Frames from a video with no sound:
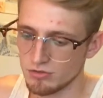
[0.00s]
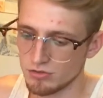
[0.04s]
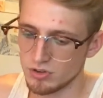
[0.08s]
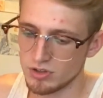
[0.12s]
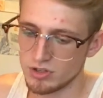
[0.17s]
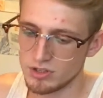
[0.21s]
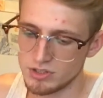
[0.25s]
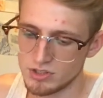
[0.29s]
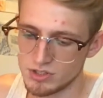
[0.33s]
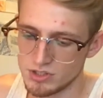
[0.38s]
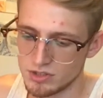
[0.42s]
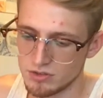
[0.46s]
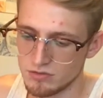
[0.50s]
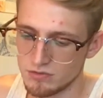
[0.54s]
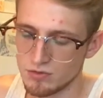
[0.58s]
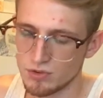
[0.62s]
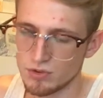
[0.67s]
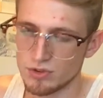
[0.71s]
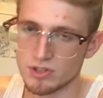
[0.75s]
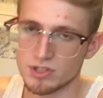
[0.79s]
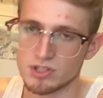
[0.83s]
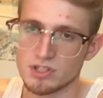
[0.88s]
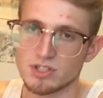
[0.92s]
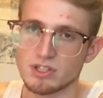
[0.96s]
reason
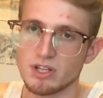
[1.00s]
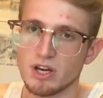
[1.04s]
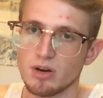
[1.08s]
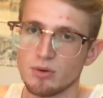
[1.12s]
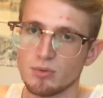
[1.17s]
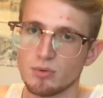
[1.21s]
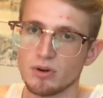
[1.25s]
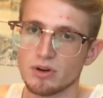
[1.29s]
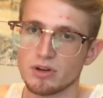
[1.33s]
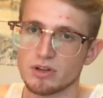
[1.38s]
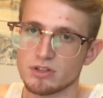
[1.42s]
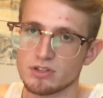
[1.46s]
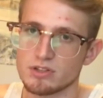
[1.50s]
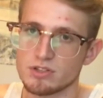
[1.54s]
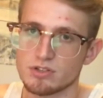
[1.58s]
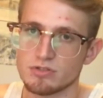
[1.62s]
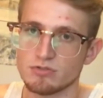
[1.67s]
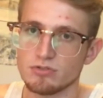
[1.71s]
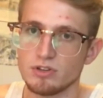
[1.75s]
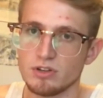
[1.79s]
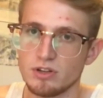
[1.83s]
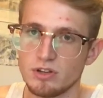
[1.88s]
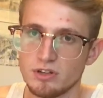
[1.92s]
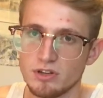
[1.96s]
for this network is
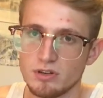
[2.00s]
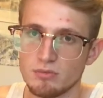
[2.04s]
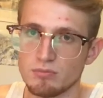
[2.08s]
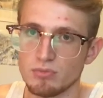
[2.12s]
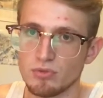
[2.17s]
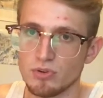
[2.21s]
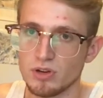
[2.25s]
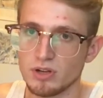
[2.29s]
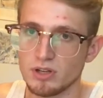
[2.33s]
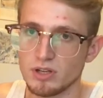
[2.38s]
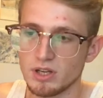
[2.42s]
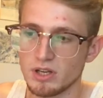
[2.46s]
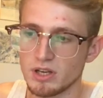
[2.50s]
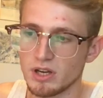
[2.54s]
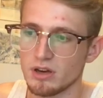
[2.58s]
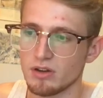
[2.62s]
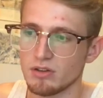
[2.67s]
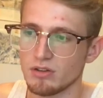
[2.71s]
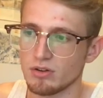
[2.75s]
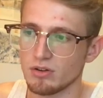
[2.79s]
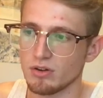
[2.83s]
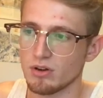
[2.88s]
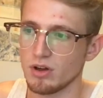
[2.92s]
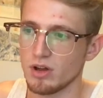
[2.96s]
to really to bring
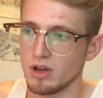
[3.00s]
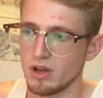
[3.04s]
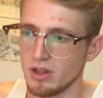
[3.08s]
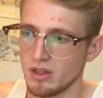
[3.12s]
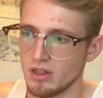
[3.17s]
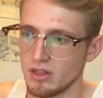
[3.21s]
together